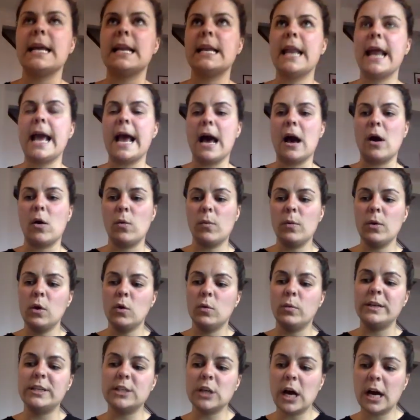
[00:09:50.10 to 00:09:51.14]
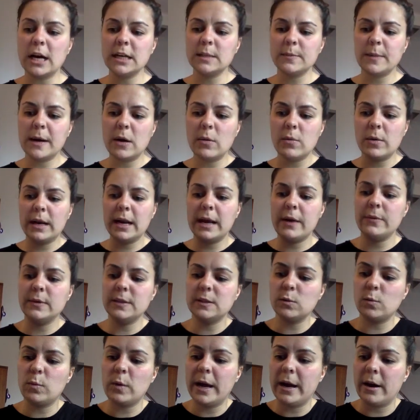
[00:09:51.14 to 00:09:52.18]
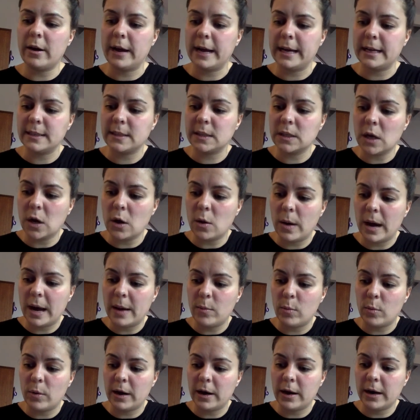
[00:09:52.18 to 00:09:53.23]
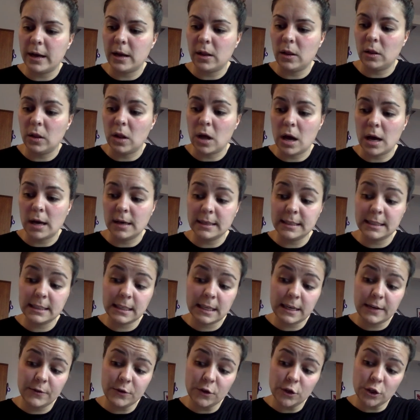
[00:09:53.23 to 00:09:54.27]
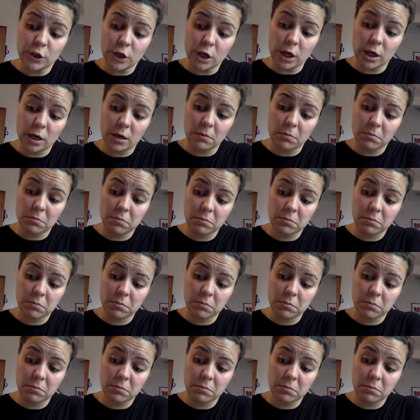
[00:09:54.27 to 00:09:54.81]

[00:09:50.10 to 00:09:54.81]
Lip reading: Now, we talked about what I was wearing. So I'm wearing a long sleeve shirt.